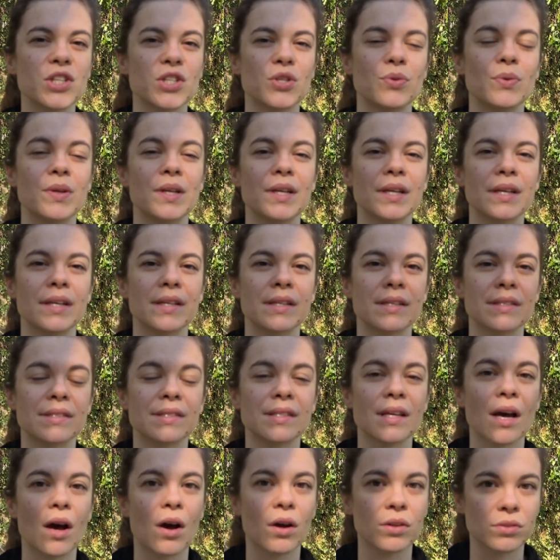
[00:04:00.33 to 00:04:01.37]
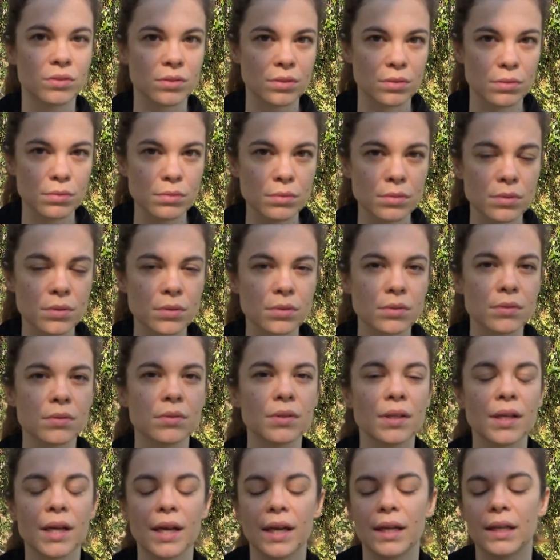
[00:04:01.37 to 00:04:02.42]
tree is Ansus,
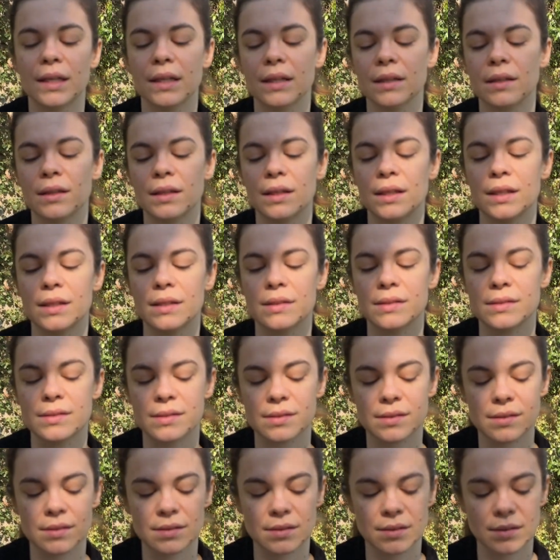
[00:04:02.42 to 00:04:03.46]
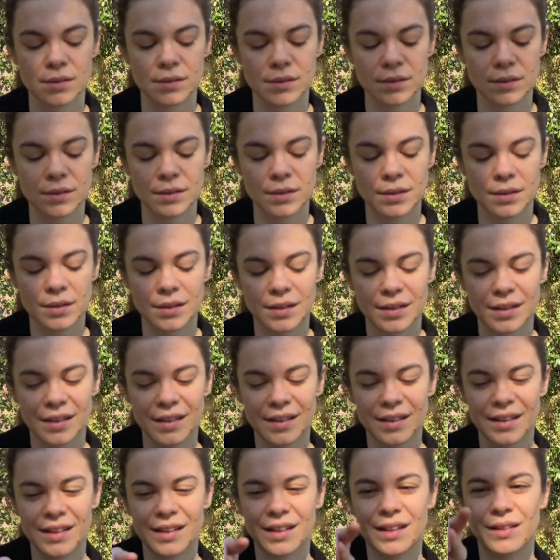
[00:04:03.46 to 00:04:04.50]
and it's
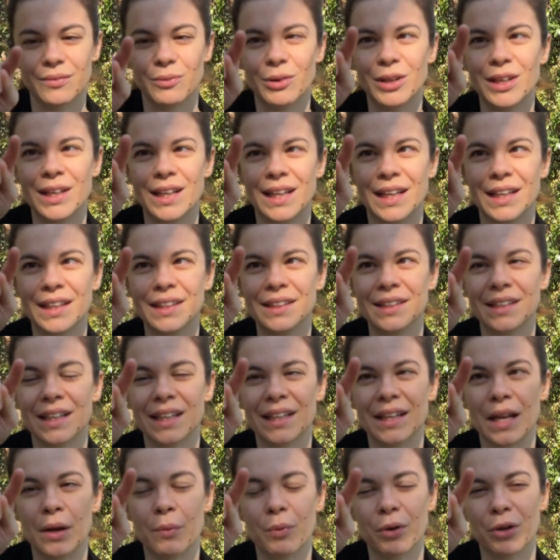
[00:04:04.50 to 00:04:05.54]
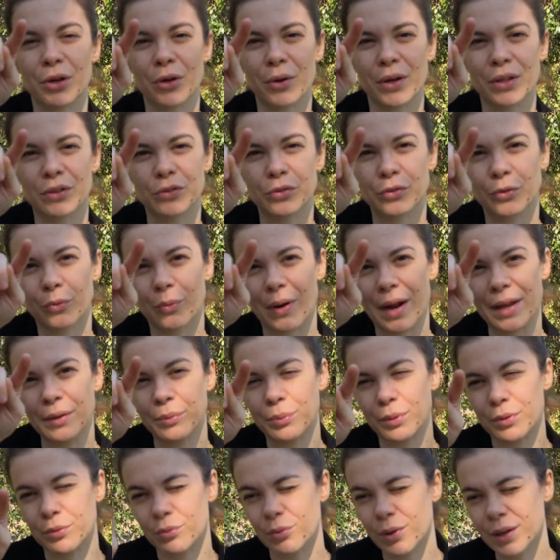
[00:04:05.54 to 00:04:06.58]
a 1 line, and then we're going to the right
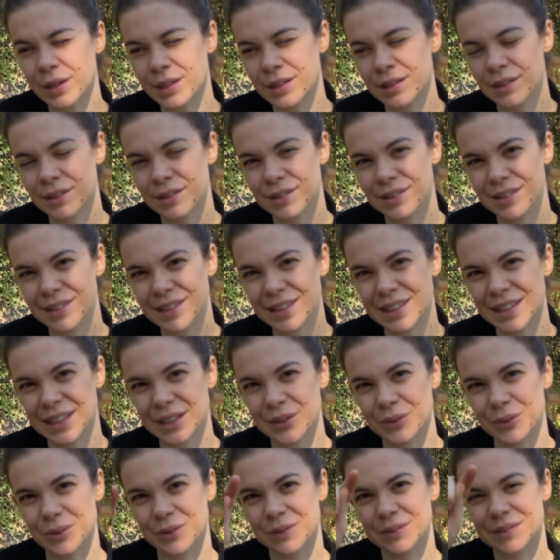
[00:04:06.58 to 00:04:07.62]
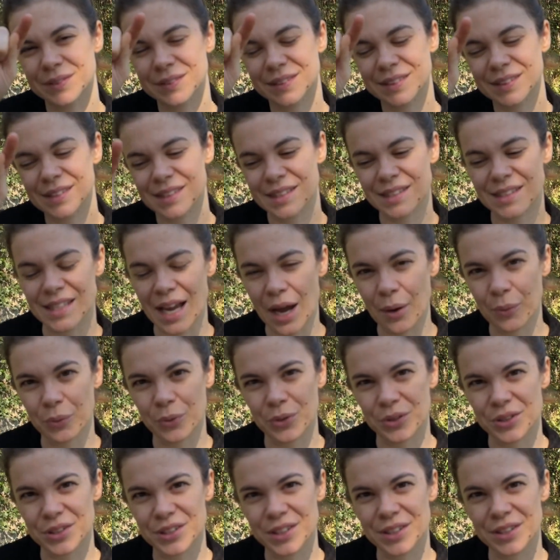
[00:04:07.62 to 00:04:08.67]
with one little
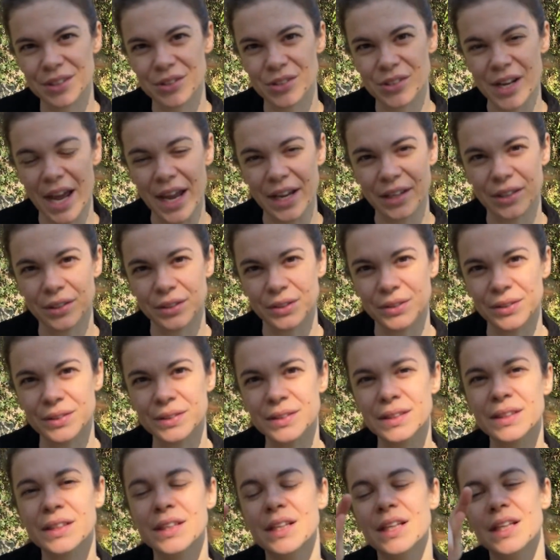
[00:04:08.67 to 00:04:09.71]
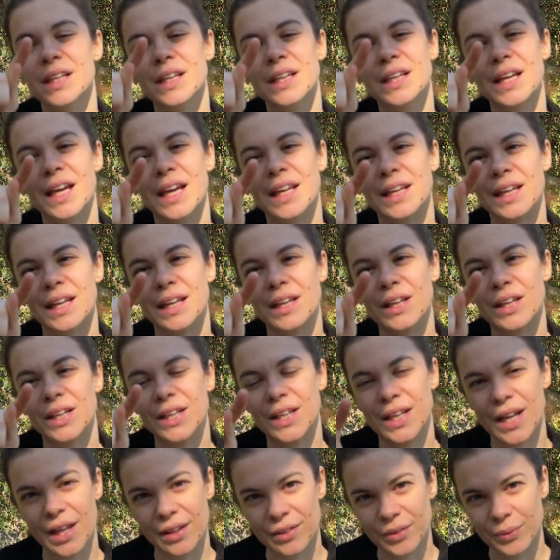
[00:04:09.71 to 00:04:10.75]
downward diagonal, and then
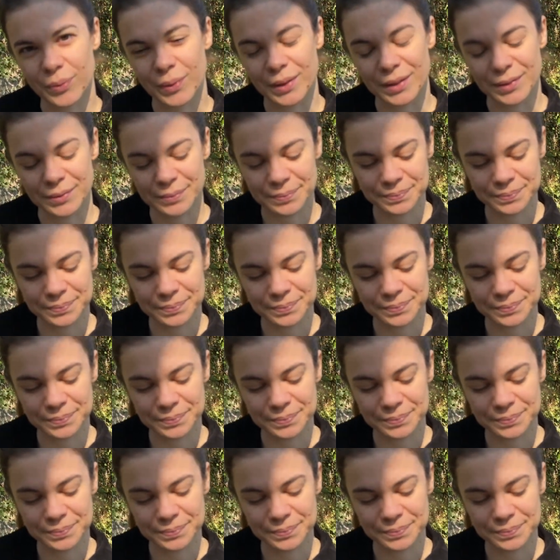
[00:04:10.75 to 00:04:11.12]
another one.